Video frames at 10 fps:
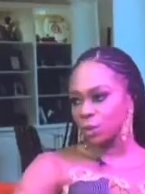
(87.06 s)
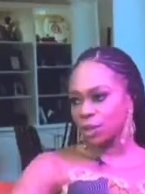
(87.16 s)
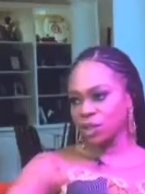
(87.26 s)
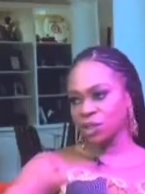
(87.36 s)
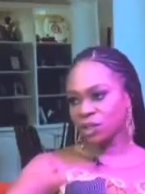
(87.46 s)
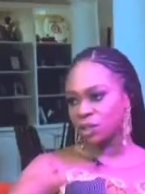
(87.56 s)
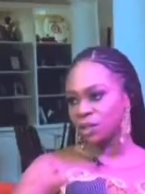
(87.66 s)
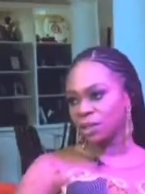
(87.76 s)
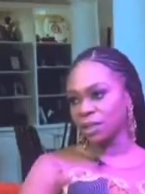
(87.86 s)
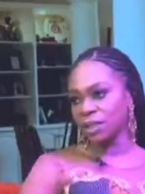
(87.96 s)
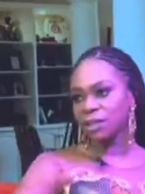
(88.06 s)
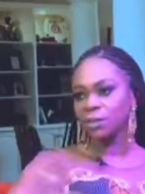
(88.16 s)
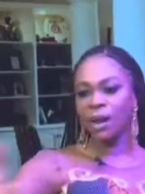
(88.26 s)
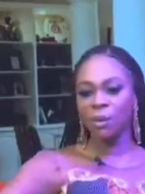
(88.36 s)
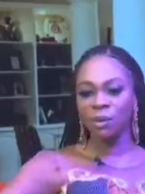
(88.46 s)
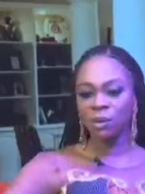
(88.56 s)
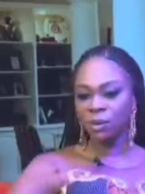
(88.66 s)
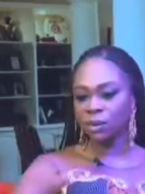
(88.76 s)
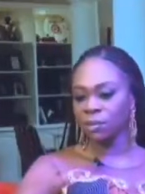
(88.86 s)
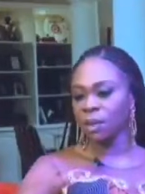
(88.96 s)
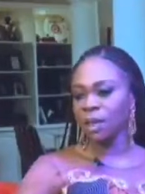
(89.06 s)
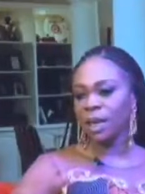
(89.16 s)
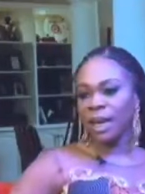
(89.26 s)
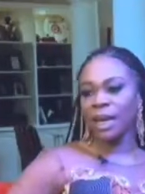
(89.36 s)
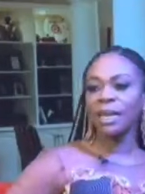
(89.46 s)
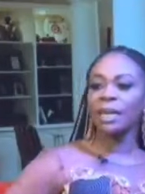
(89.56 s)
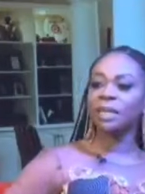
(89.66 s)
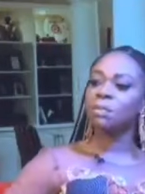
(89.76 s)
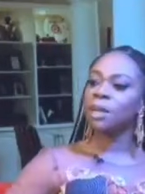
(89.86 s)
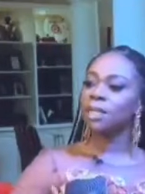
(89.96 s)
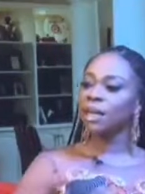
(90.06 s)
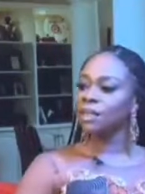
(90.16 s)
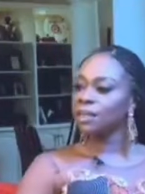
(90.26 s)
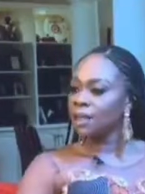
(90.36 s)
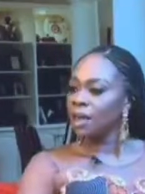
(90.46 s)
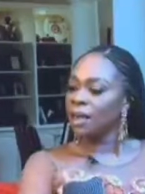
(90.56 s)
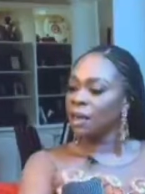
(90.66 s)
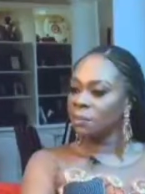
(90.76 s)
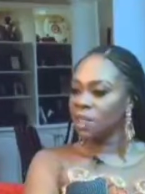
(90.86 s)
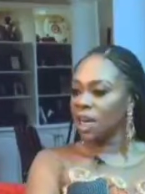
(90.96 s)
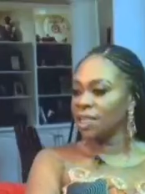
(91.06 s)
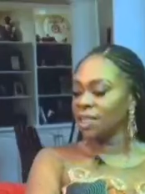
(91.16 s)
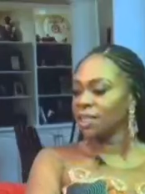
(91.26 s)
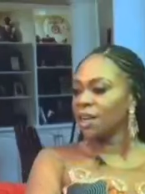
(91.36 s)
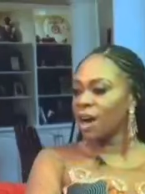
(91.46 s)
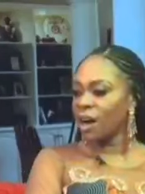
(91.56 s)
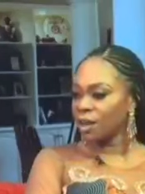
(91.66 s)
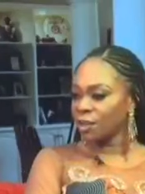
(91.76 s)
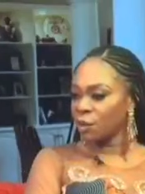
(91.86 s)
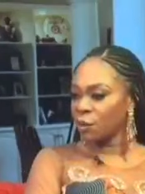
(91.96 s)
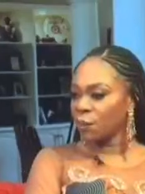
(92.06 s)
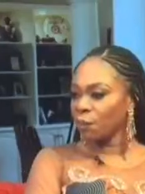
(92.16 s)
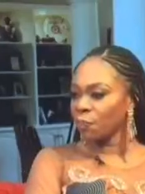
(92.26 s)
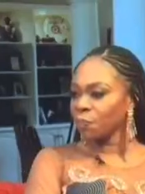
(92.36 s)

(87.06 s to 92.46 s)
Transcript: Switch. This is where I want you to be. And as much as change is hard, you know.